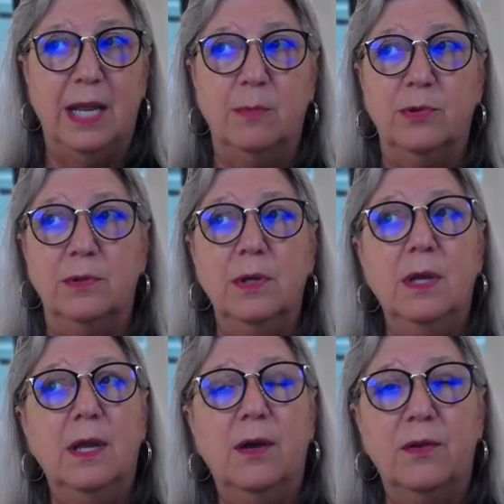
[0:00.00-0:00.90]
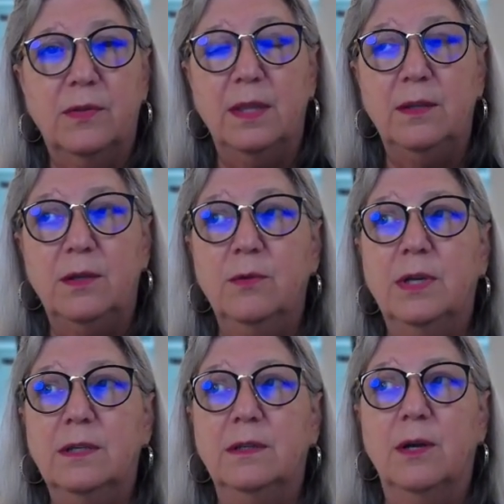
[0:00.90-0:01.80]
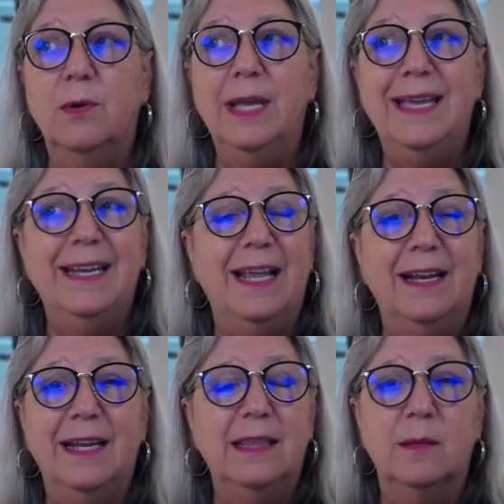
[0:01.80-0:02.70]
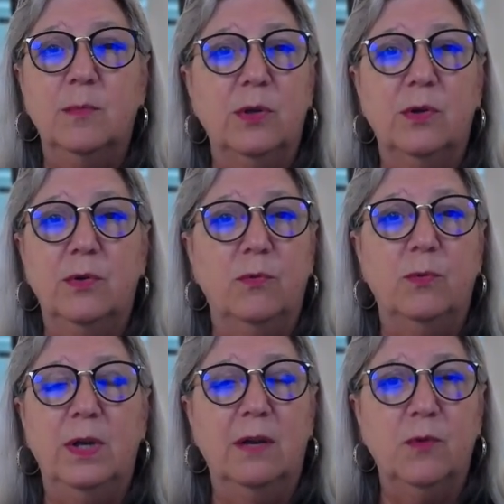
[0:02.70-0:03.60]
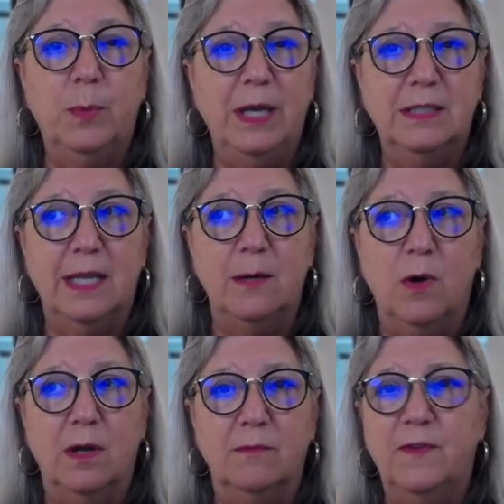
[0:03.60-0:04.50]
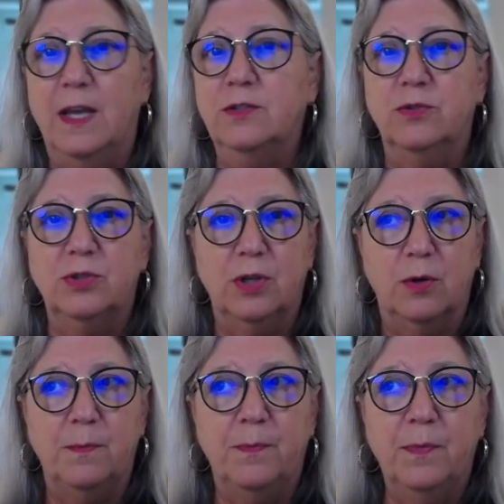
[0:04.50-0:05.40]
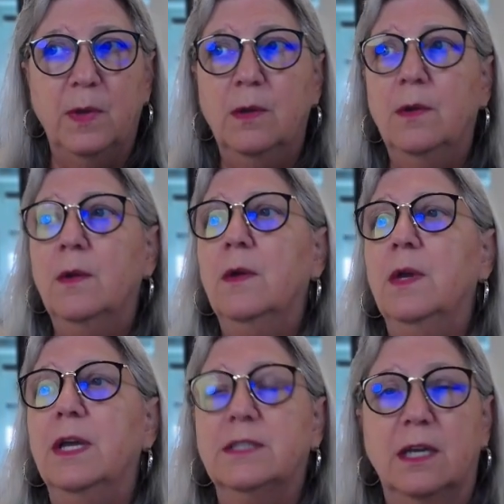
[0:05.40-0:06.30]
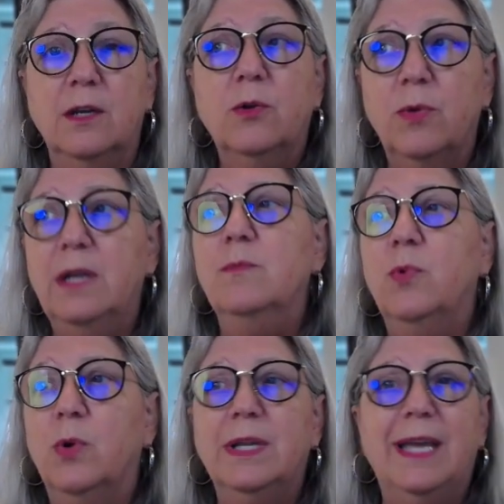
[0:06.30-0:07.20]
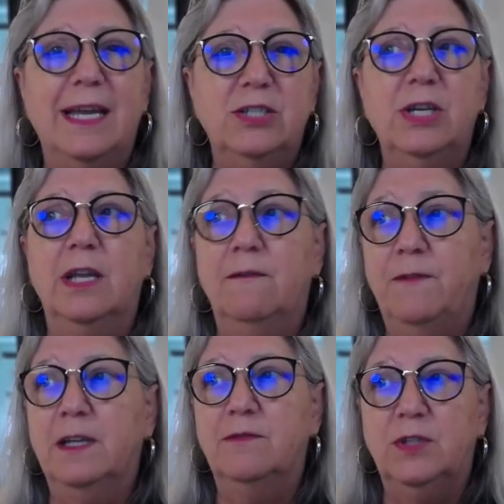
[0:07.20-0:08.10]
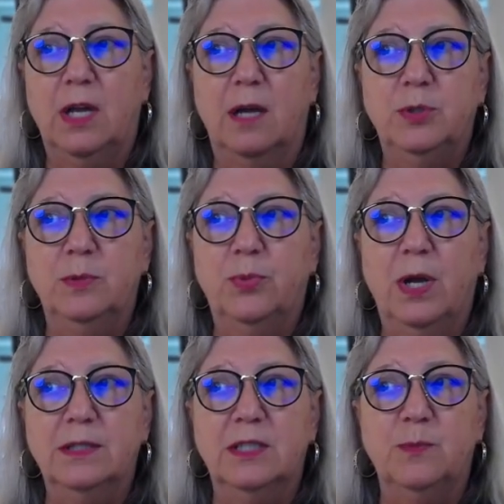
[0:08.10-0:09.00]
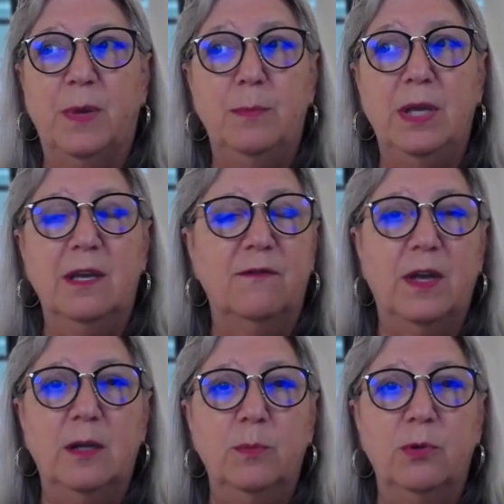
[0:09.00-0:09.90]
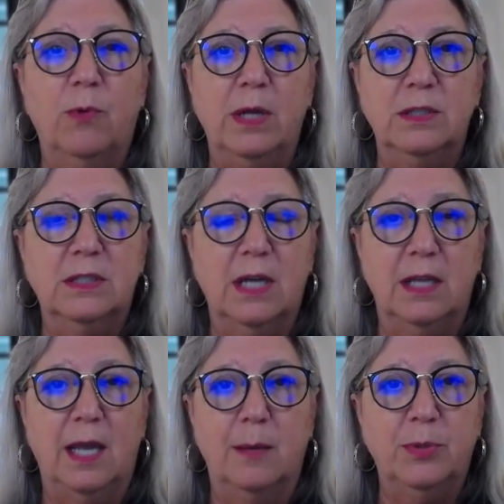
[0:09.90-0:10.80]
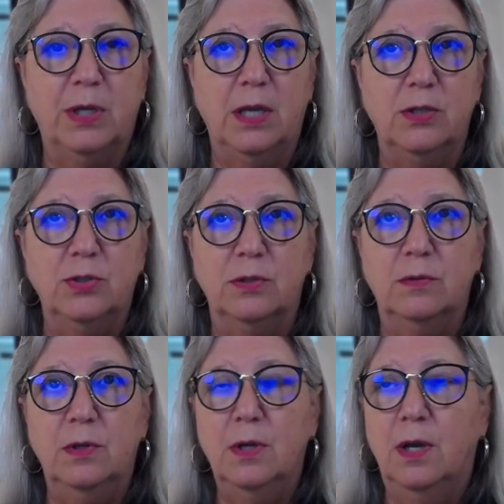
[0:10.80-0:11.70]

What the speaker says: enable that you can go ahead and let them learn whatever pace they want, fast or slow. It's going to create a more engaging and effective adoption process by being available right inside the application.